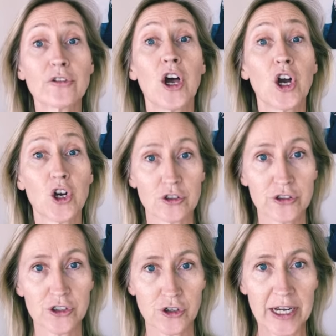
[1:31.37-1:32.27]

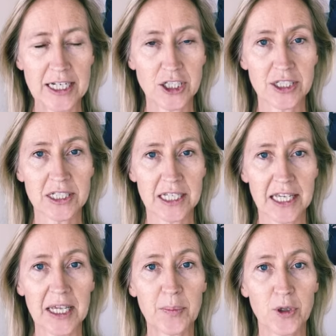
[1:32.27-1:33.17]
concentration to
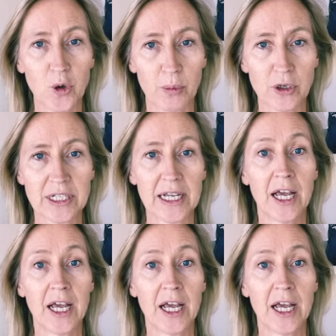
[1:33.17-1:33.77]
keep your body